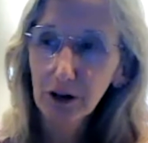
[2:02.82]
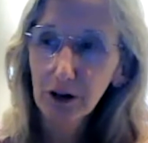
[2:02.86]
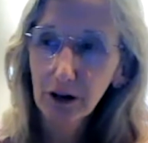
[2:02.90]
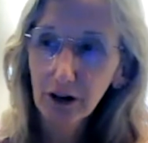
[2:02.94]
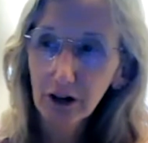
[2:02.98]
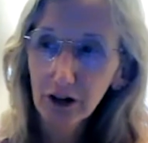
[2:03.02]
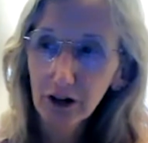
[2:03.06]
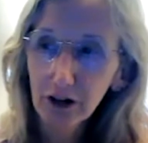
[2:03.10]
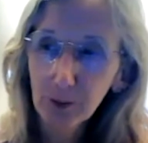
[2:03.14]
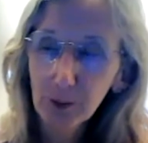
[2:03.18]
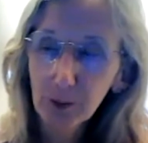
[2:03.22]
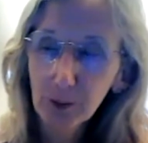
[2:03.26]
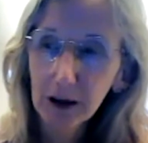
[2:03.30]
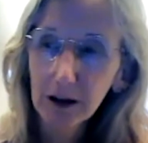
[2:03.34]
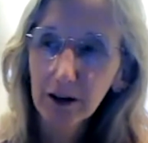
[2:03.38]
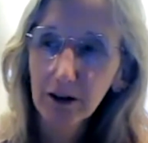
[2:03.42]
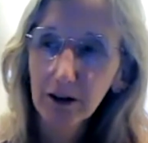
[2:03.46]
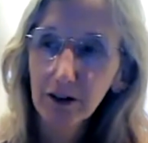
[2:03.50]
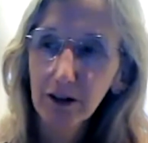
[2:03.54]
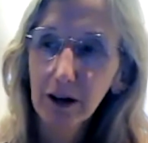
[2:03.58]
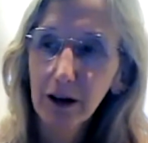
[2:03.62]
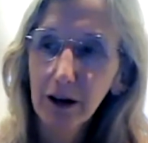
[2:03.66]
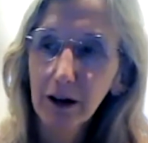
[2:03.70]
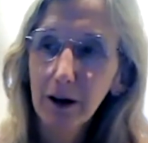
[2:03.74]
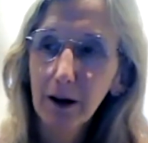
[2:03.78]
hospitals,
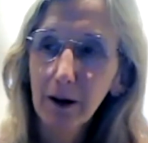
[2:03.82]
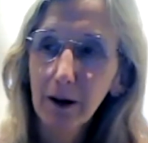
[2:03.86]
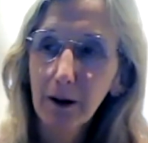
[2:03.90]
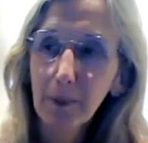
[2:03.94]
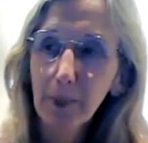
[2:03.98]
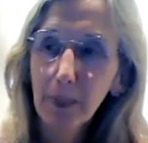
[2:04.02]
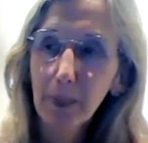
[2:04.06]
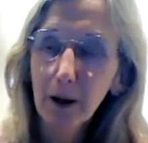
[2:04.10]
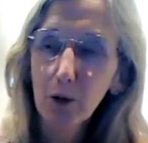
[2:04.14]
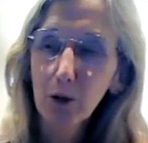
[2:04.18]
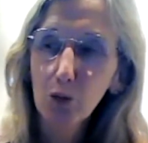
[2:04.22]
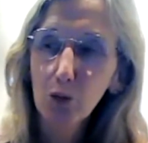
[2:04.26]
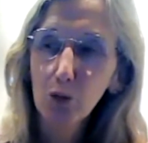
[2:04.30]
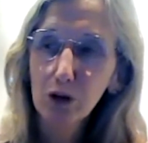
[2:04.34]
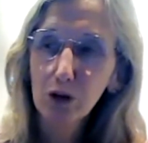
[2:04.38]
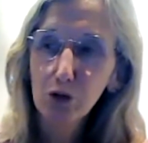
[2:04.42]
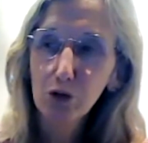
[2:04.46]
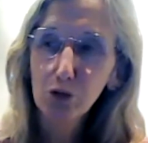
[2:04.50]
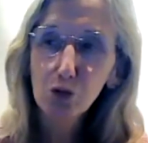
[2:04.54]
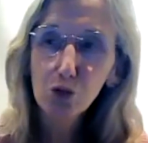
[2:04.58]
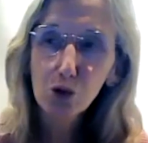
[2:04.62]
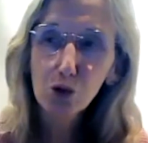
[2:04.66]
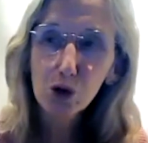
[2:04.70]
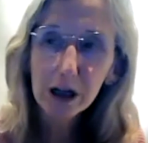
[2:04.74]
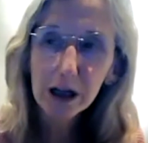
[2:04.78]
with
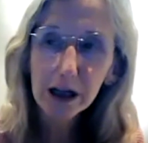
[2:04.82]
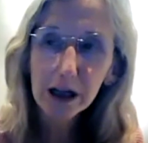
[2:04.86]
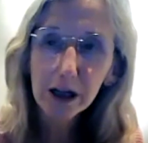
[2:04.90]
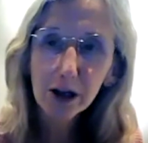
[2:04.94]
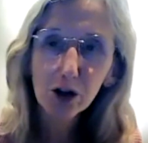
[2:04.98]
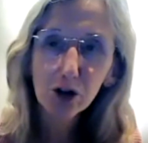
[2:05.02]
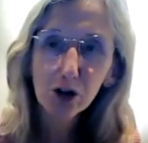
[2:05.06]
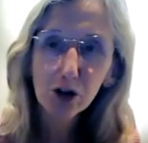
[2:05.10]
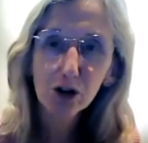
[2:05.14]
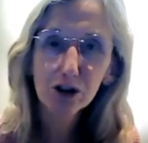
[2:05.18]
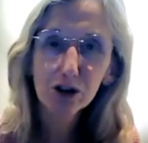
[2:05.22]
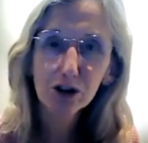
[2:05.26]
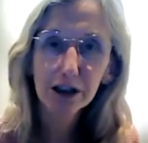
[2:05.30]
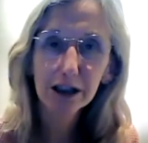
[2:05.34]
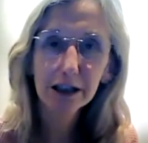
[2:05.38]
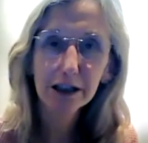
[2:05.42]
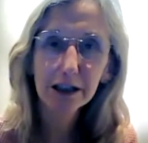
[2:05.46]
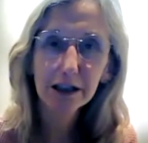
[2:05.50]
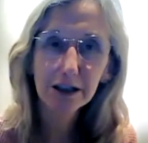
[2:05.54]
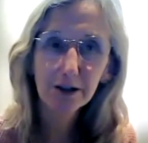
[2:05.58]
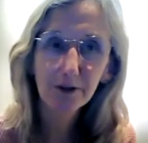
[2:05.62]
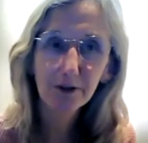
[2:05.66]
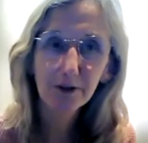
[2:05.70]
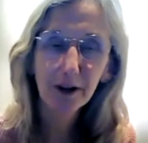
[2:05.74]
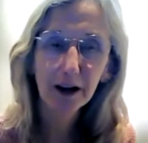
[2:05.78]
really good
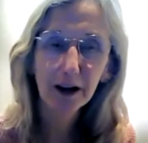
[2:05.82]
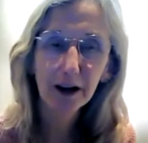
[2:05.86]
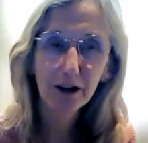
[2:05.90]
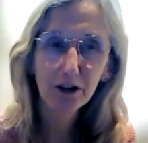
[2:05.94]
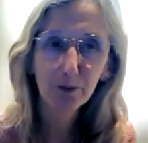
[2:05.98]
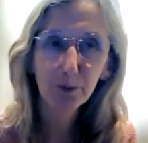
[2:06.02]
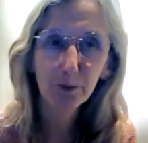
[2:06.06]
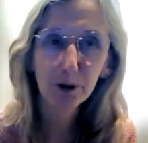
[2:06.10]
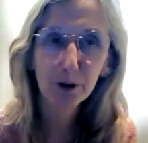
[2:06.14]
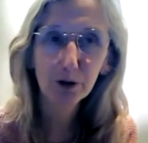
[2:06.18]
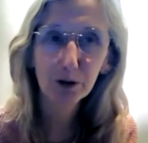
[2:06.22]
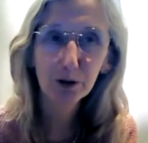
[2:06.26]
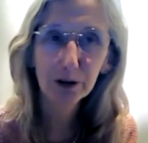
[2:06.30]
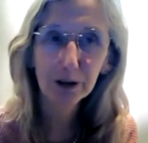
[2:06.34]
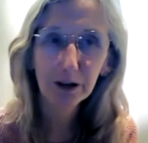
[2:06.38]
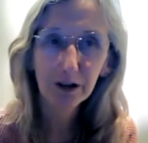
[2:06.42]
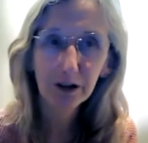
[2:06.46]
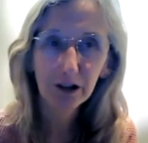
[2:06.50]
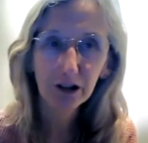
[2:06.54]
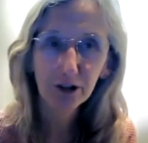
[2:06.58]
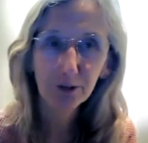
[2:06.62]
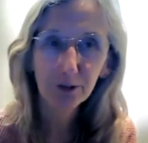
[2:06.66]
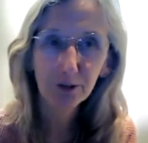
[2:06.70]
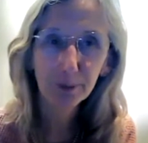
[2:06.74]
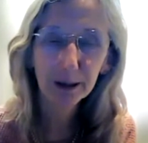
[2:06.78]
interface between the
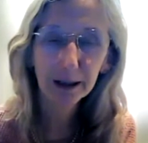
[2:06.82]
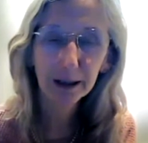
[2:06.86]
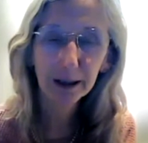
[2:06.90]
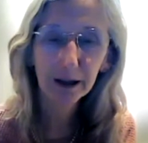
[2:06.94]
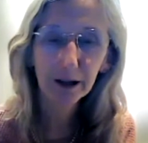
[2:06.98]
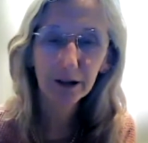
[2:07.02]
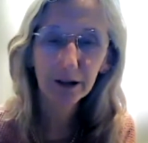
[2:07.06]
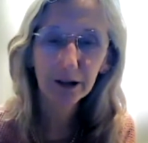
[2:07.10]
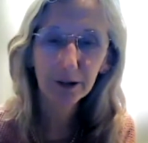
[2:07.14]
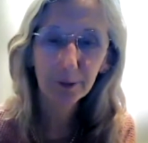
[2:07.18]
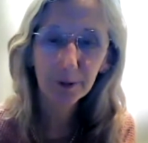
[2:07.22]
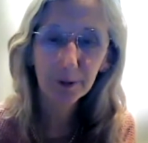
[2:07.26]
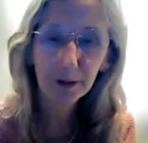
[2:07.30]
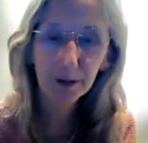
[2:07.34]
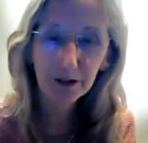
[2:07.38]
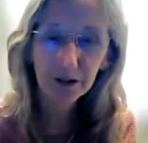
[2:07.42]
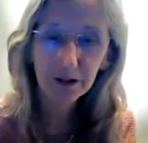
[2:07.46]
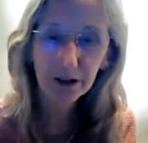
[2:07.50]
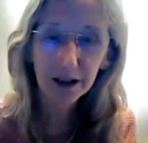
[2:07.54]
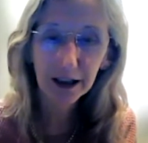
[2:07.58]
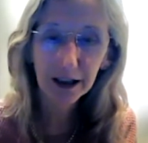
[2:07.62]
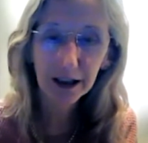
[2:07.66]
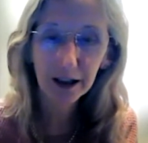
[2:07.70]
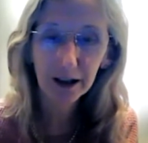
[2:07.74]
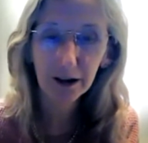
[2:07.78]
hospital care and the community
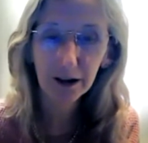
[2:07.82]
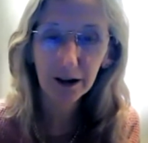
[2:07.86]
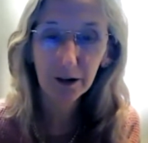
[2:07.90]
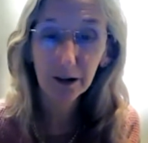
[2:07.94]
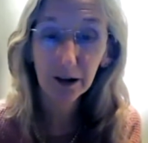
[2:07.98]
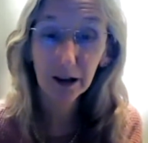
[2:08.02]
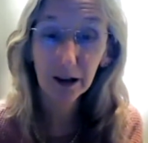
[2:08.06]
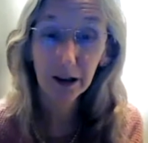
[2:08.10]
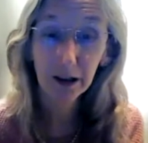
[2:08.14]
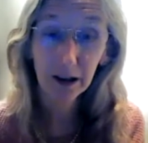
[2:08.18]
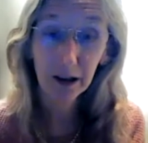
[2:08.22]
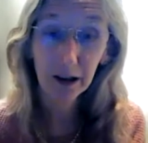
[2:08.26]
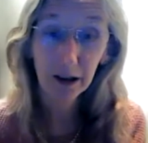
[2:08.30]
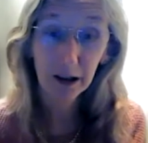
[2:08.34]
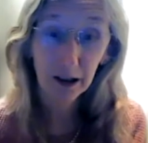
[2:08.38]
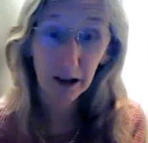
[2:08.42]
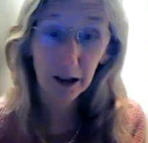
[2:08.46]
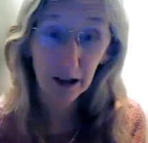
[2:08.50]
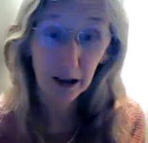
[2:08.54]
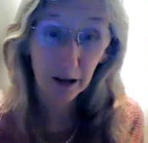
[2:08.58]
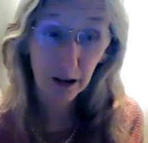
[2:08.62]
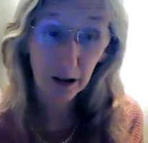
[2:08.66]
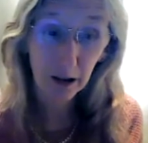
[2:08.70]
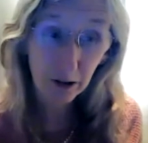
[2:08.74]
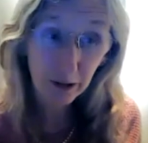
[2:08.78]
care,
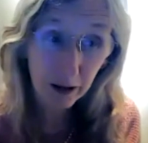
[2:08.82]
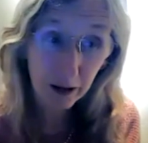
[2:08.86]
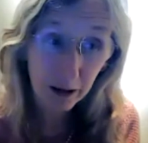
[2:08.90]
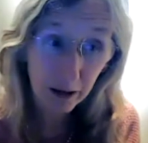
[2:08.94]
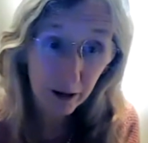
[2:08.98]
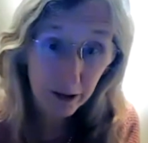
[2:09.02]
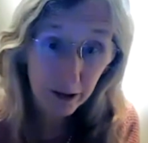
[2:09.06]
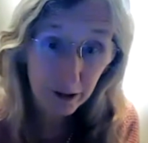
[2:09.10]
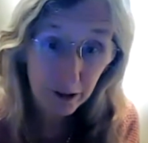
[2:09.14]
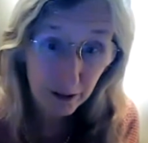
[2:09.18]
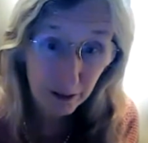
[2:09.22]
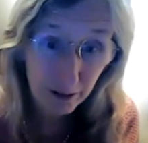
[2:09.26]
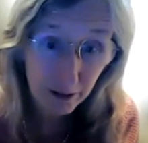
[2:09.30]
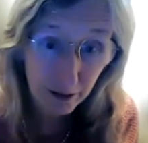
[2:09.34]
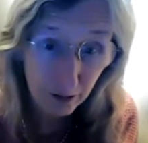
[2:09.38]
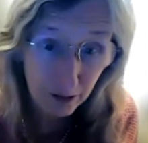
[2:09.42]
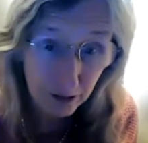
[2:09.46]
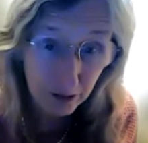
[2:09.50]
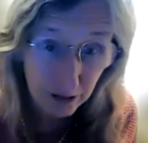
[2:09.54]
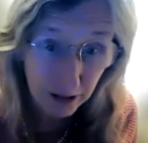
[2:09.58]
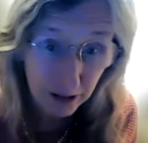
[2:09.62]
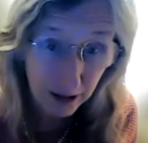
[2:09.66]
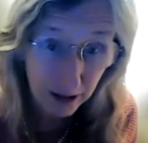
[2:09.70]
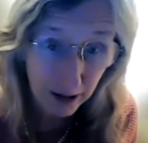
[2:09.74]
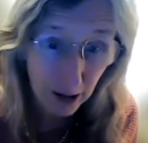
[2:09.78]
along the lines of
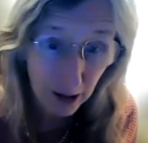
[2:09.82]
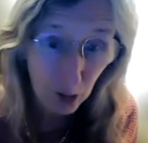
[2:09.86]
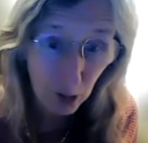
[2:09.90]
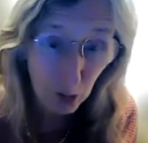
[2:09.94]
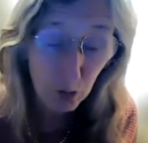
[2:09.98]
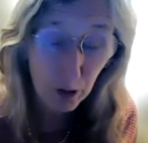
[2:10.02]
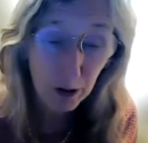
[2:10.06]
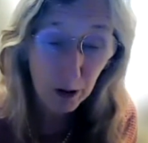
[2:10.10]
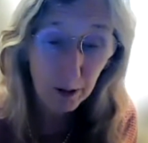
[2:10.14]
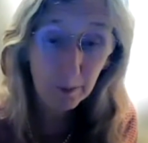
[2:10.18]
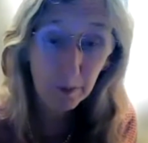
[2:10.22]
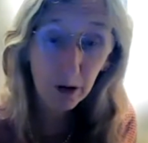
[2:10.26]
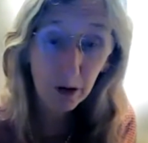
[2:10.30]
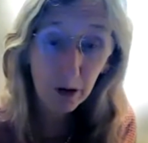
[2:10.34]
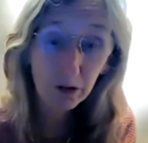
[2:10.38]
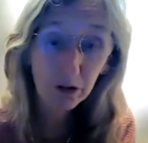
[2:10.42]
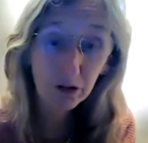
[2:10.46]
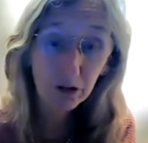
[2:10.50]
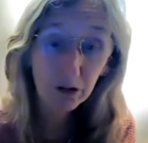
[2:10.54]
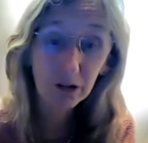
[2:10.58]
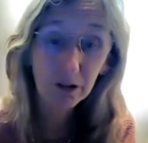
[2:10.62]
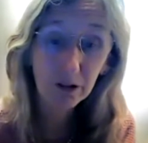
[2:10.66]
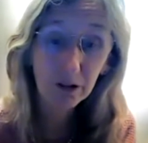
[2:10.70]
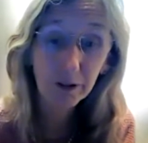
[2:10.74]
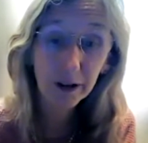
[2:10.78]
slogy care, where
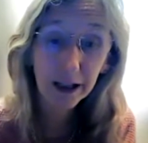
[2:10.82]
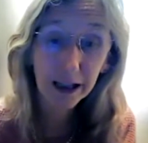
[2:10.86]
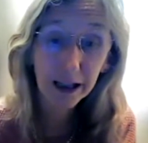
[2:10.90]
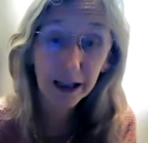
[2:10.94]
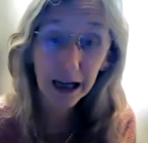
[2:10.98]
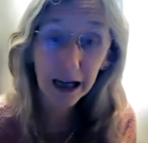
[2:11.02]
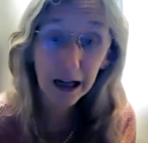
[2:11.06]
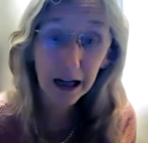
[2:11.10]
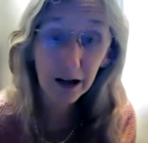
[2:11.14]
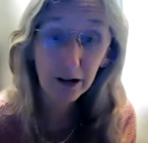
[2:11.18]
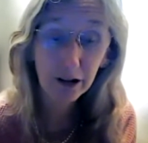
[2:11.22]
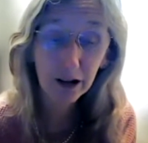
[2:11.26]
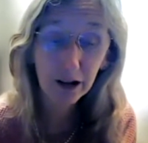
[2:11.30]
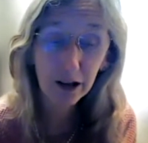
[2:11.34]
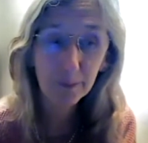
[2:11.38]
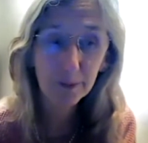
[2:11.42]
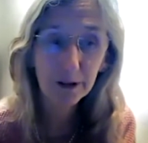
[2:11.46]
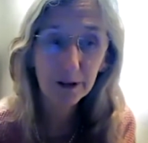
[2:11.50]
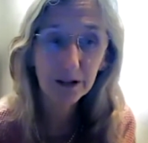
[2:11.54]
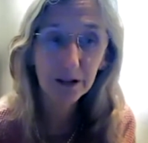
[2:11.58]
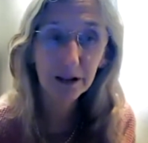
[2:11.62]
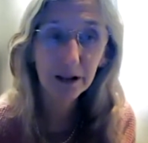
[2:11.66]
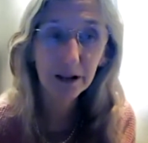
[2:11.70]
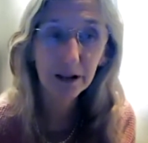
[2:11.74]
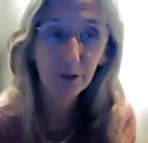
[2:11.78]
most of the care can be
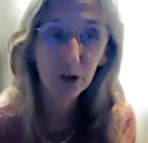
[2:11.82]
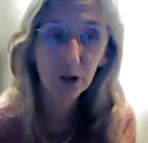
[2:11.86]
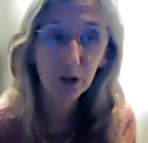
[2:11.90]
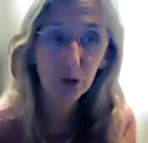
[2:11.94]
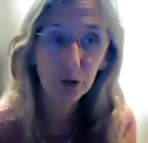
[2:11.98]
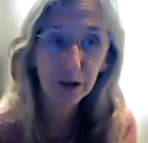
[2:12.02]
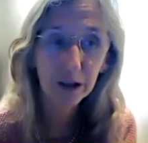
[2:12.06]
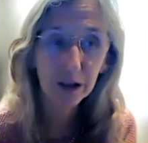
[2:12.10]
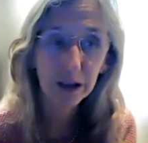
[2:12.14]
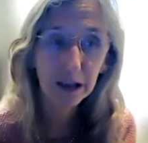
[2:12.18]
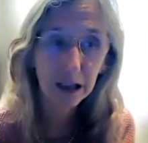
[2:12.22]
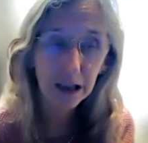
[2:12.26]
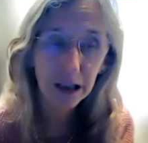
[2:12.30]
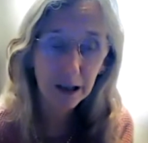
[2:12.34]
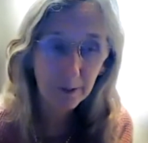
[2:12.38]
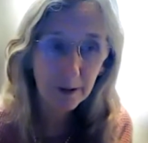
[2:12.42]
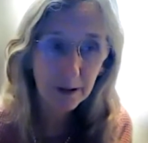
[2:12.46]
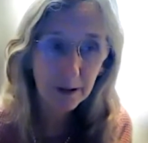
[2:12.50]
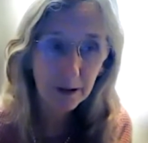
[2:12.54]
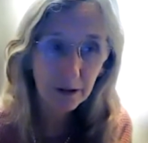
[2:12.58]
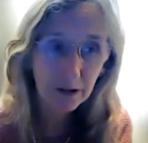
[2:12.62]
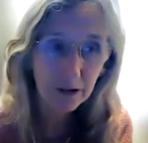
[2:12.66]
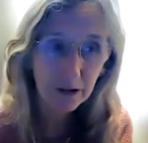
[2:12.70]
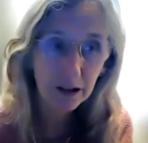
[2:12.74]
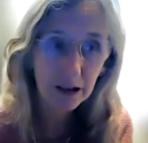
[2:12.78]
delivered within the
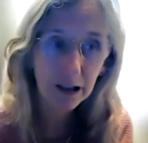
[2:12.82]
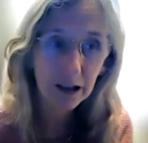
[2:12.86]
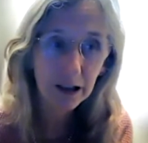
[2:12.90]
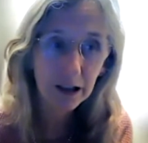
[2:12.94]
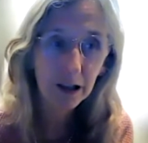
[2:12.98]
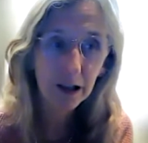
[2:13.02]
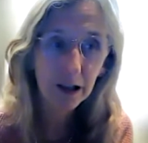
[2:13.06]
community,